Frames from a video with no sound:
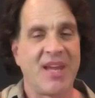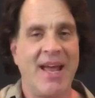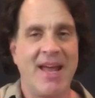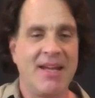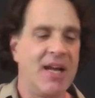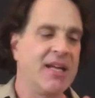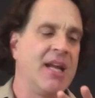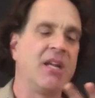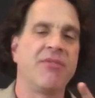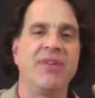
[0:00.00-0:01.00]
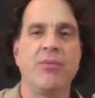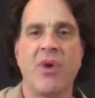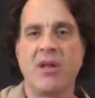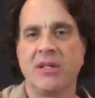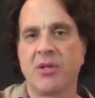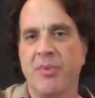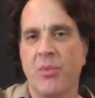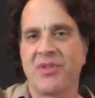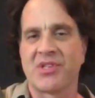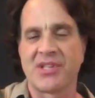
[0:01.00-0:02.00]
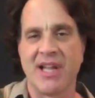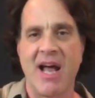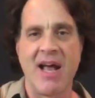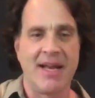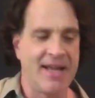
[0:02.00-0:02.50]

and getting your feet wet a little bit with the slide,